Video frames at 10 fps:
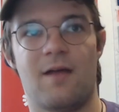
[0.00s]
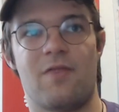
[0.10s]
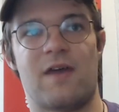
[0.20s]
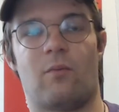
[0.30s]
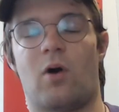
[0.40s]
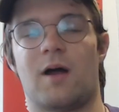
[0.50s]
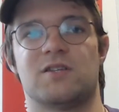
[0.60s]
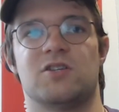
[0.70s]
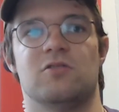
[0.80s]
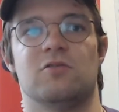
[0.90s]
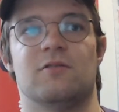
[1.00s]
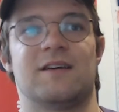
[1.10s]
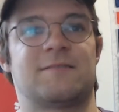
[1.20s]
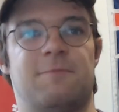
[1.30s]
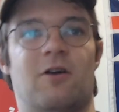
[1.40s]
They want to
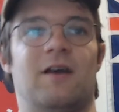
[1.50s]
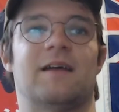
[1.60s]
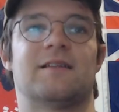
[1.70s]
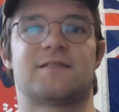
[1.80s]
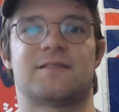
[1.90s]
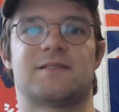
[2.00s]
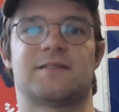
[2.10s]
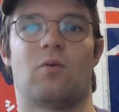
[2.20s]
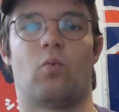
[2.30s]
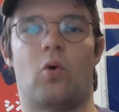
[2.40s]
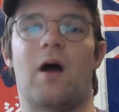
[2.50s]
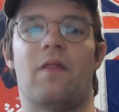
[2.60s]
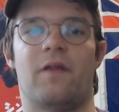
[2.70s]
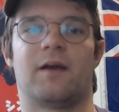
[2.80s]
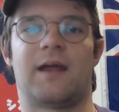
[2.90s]
experience
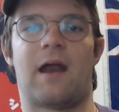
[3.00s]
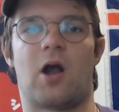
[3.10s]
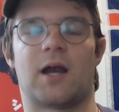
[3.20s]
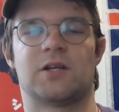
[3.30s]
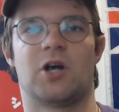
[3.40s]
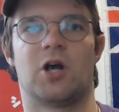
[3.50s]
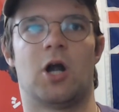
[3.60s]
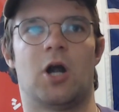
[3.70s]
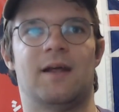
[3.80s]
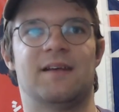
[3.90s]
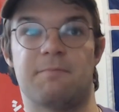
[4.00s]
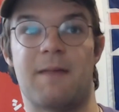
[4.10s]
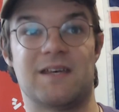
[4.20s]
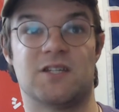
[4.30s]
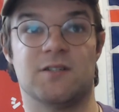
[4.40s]
what their character is
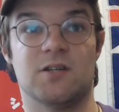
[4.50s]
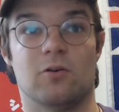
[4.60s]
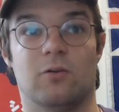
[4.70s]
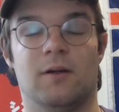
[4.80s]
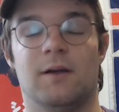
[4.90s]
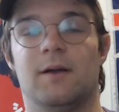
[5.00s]
meant to do,